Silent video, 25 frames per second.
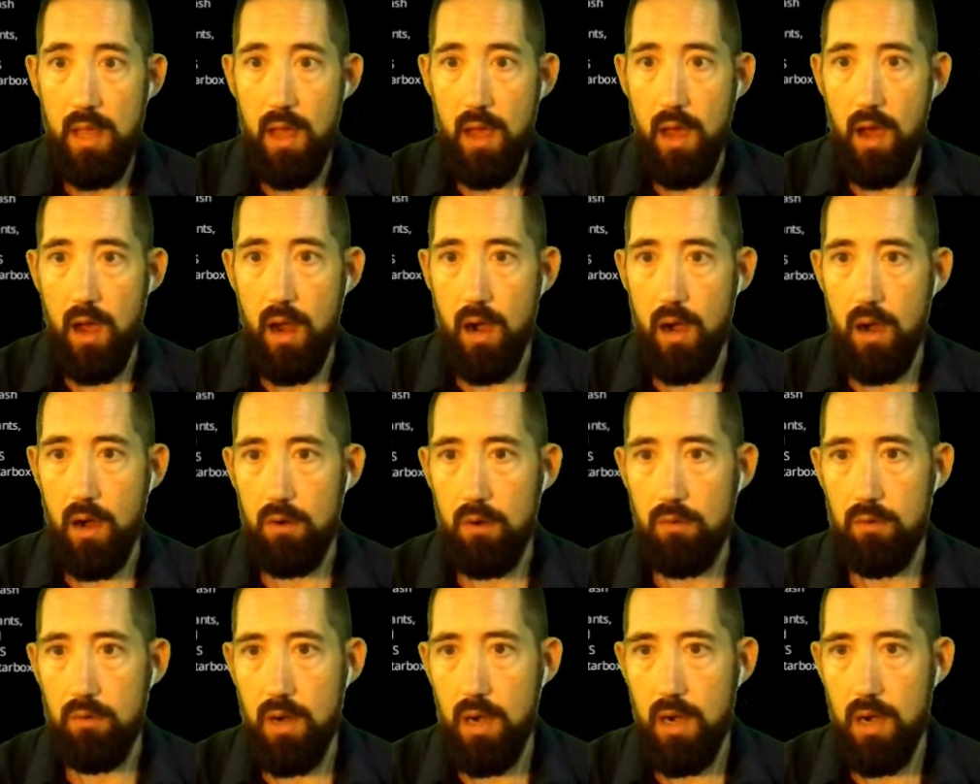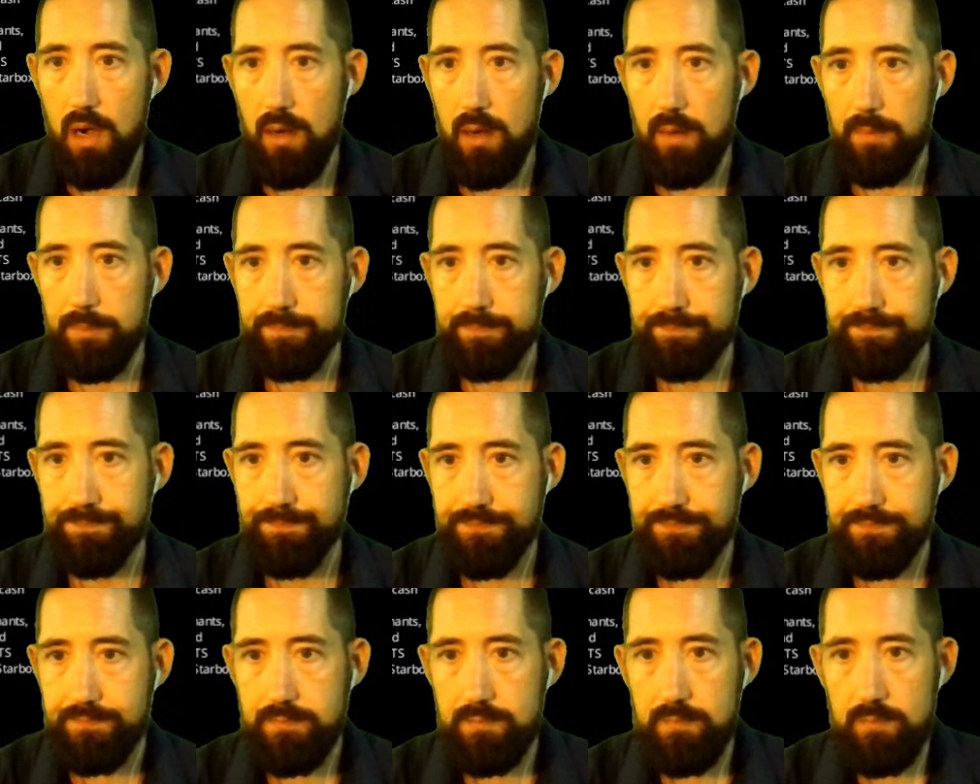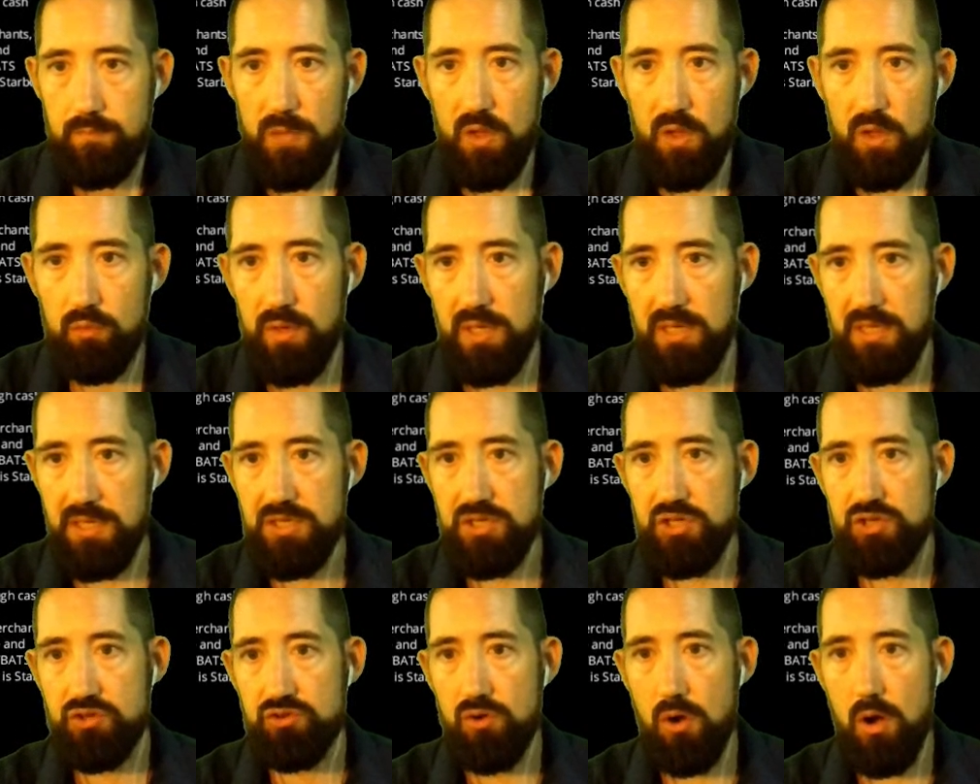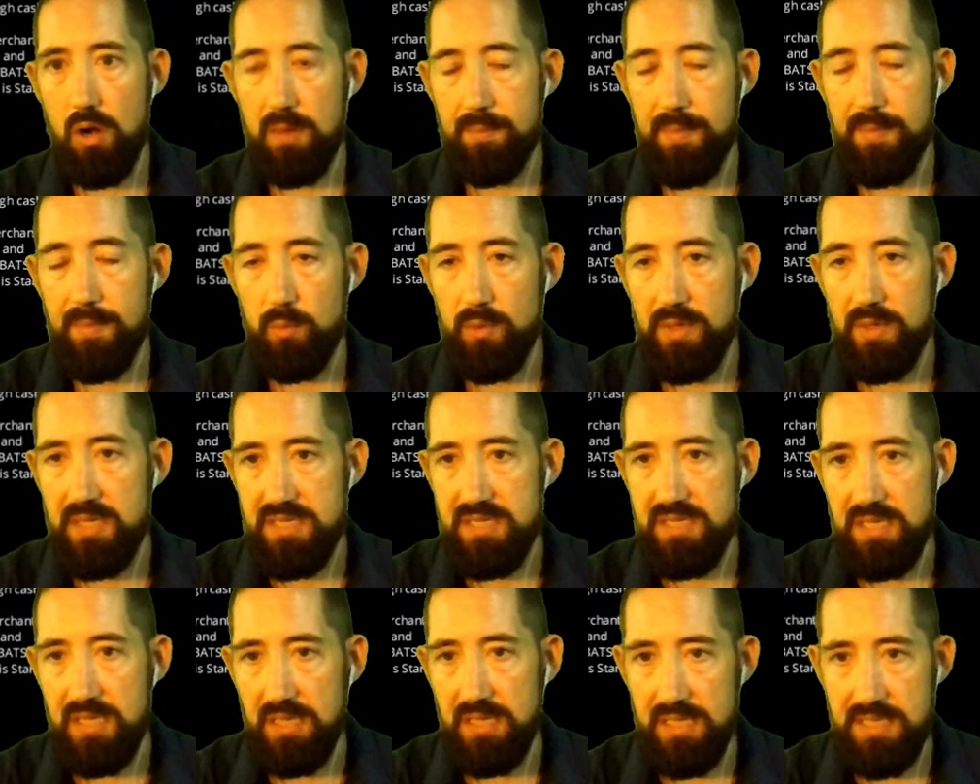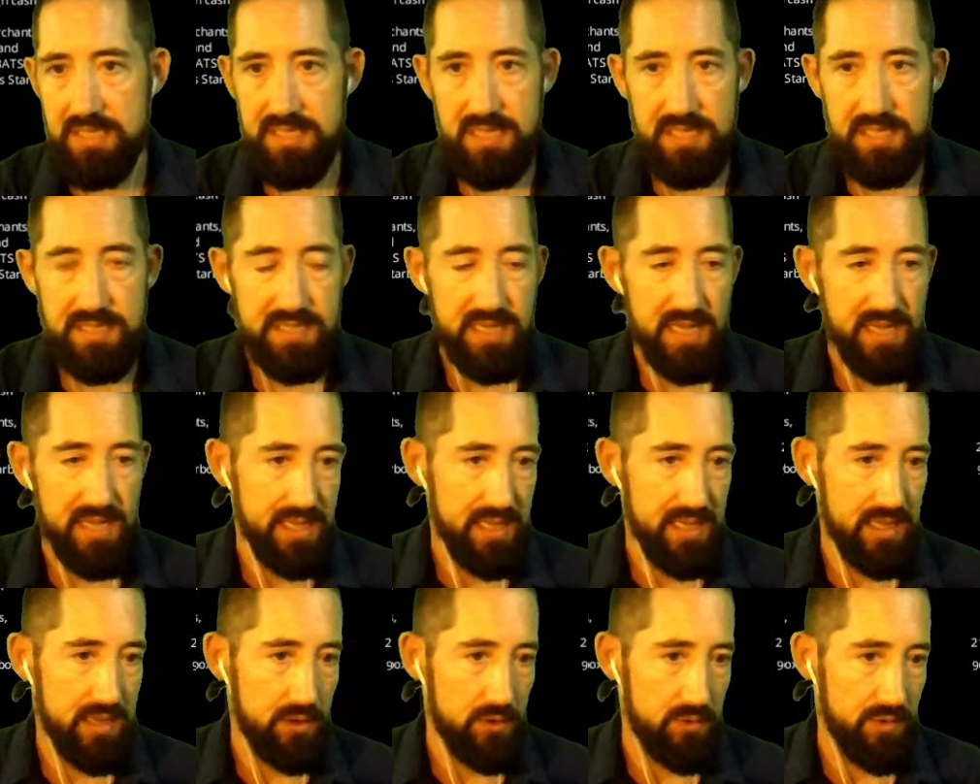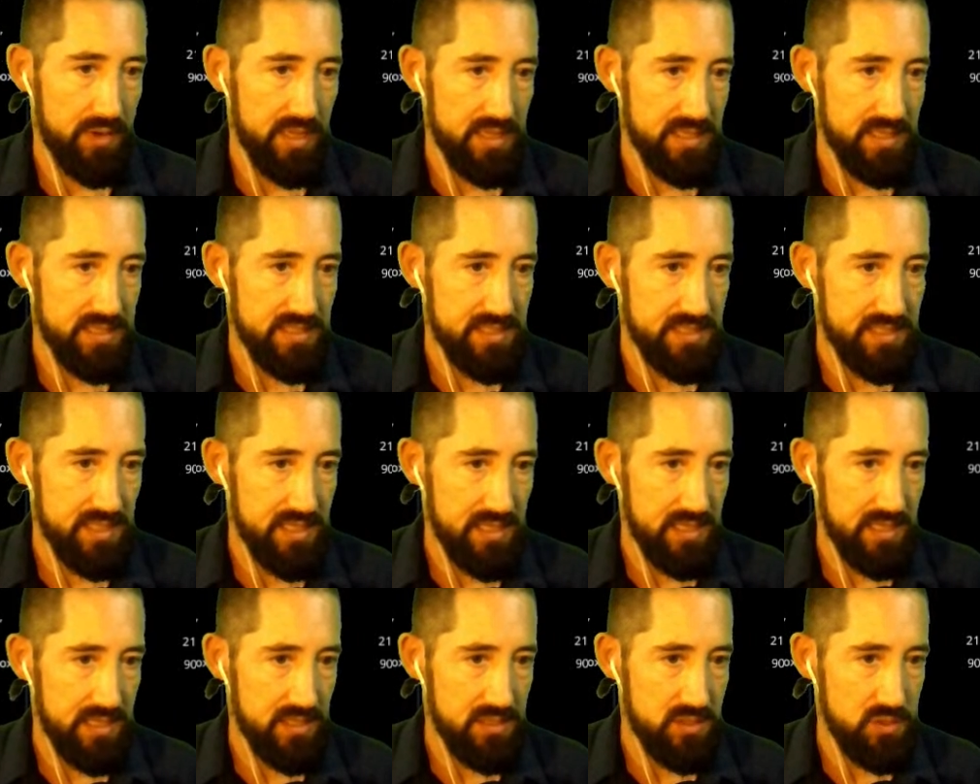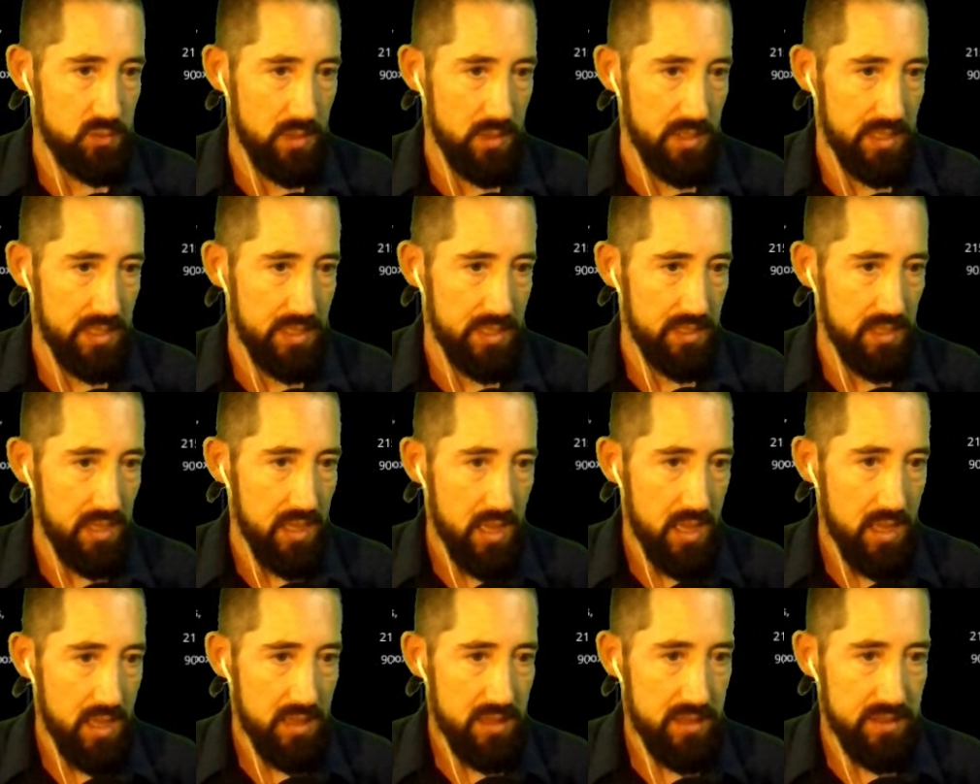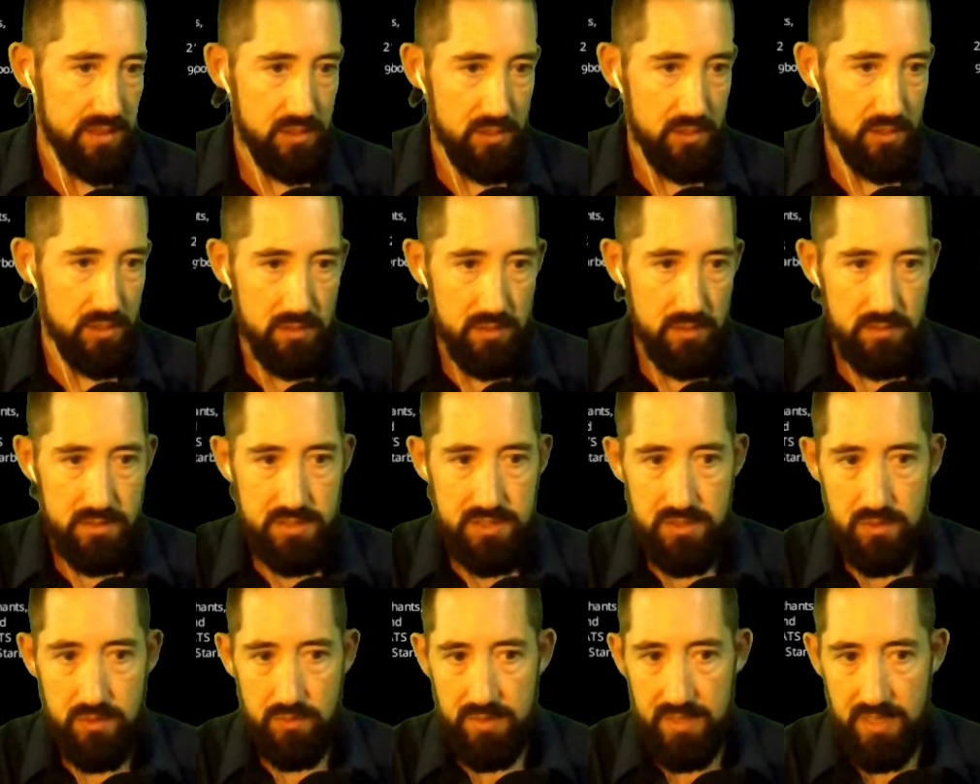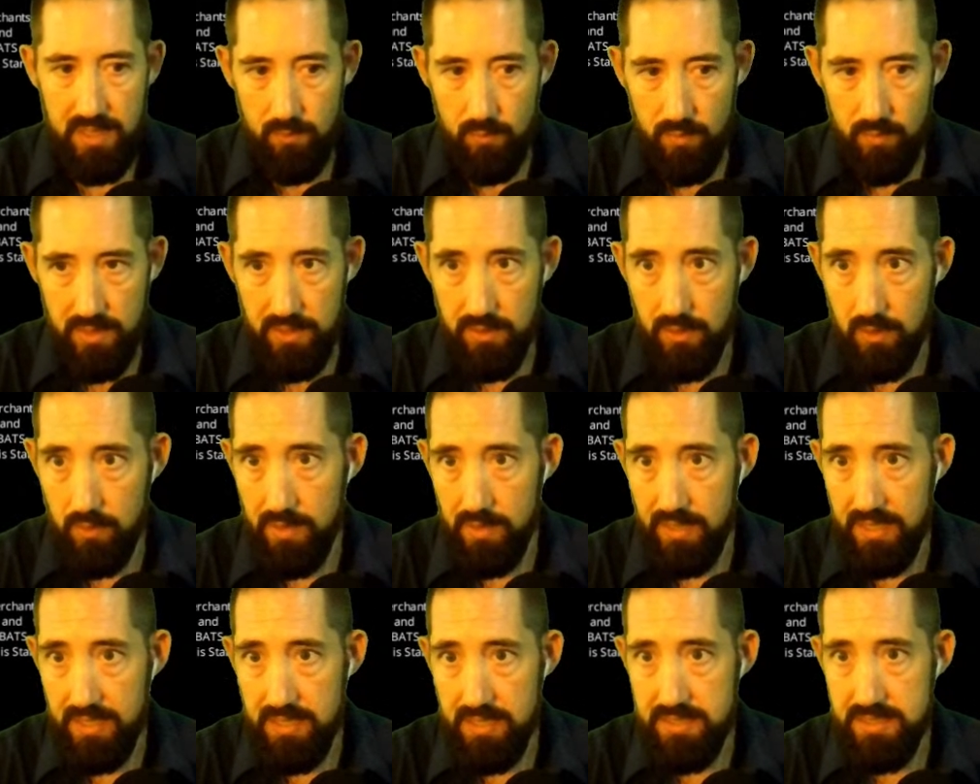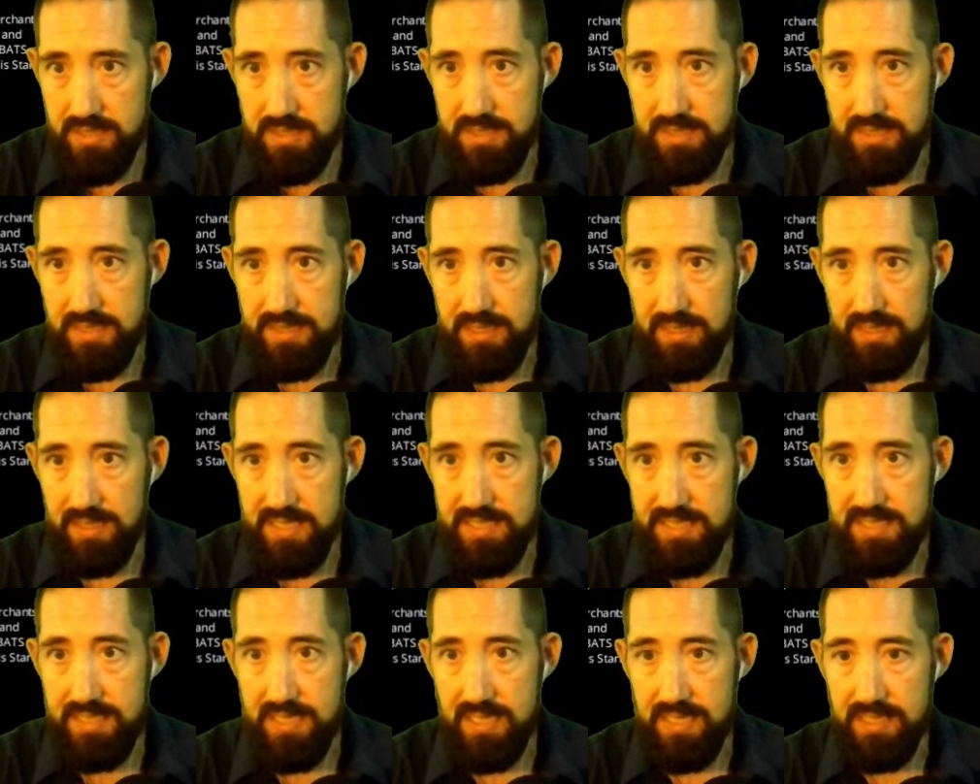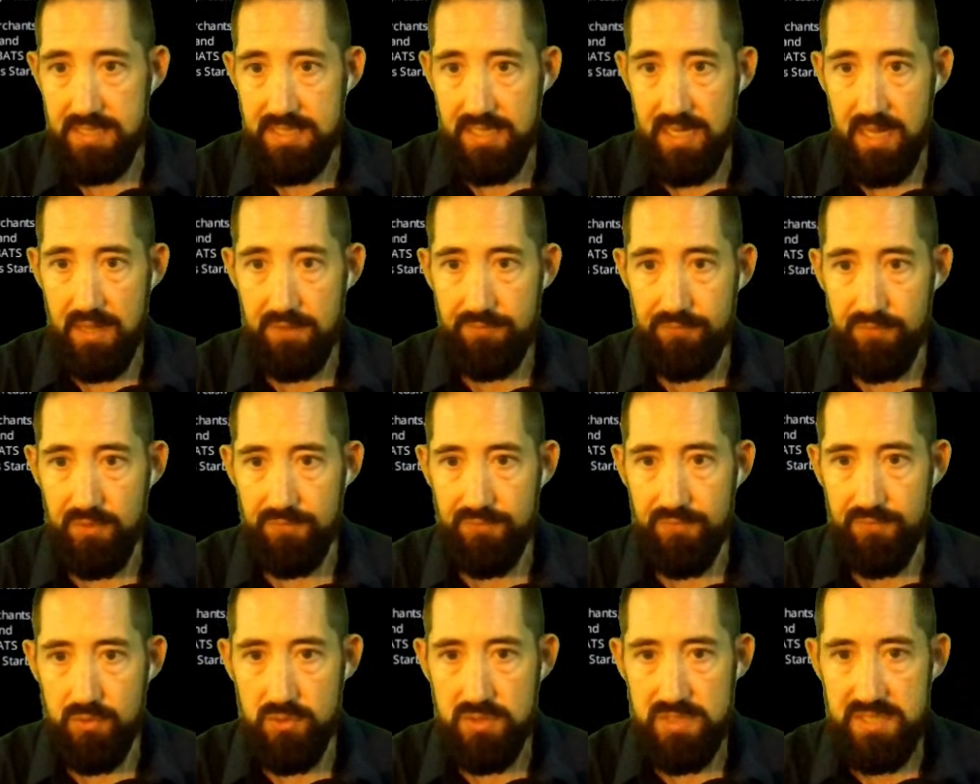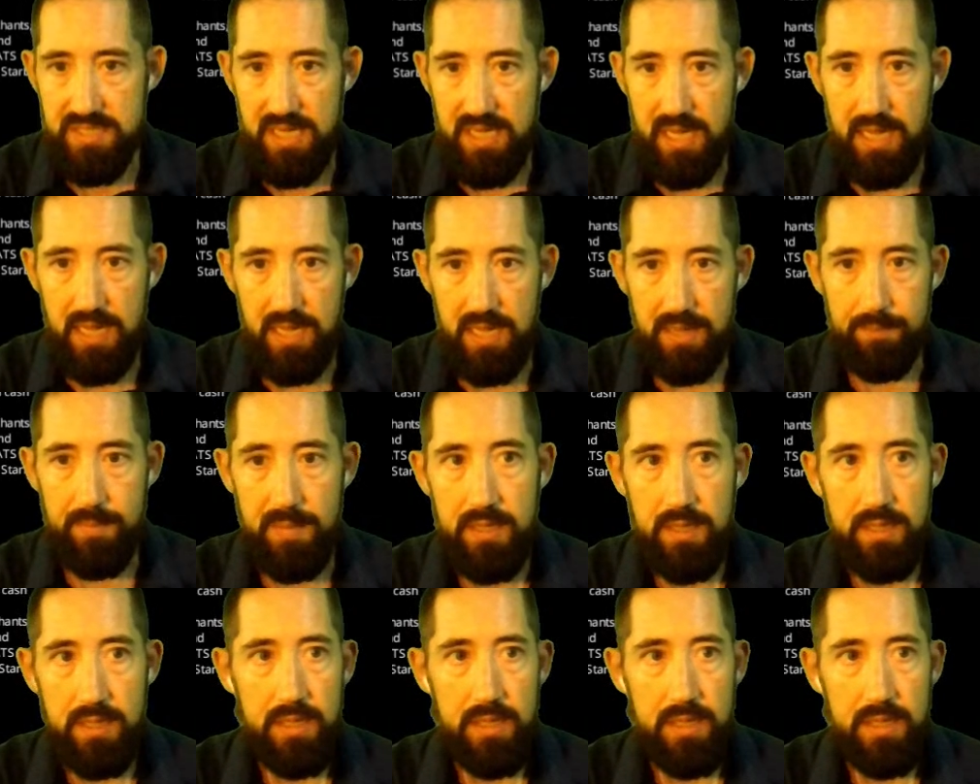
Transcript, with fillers: Are, um, really strong. I mean, we can see the listing date here is the 23rd. So, yep, we know it is listing today for the first time.